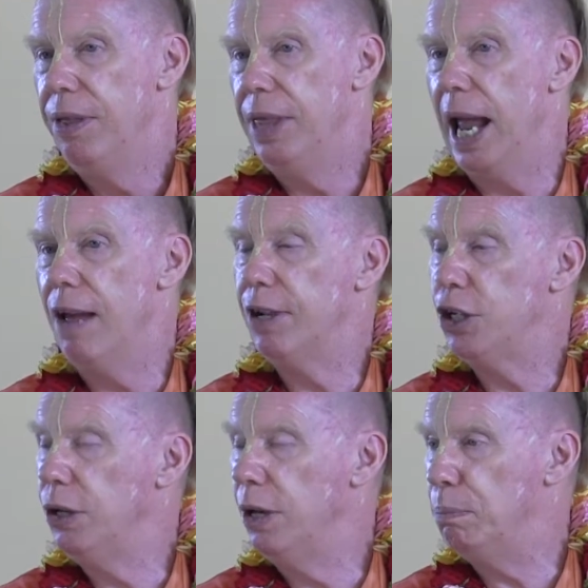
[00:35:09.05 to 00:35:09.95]

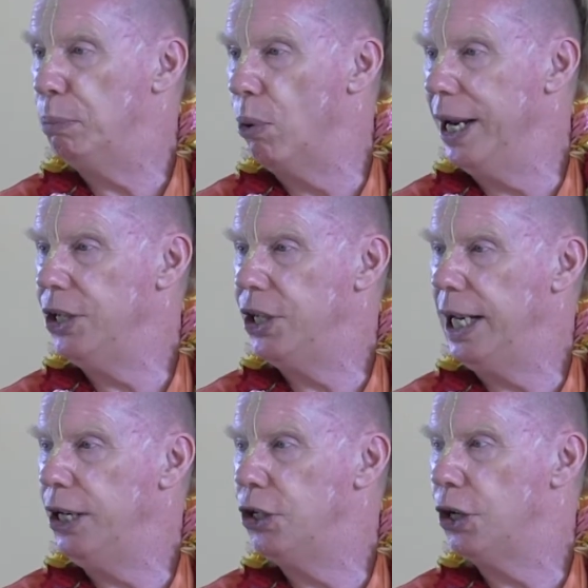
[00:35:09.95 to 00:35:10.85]
a
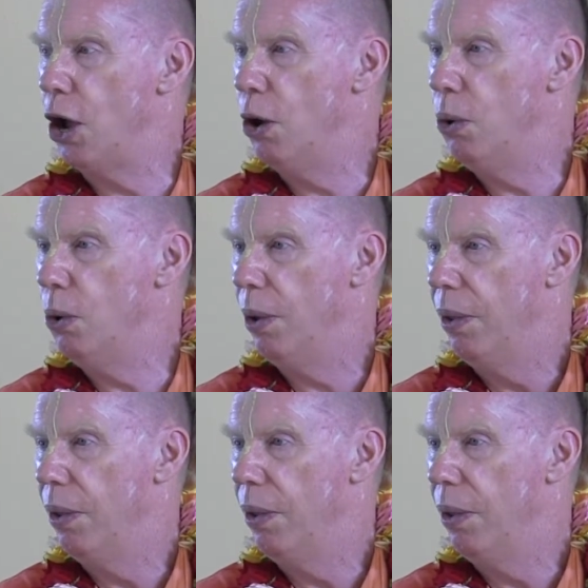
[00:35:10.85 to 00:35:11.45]
pointy toe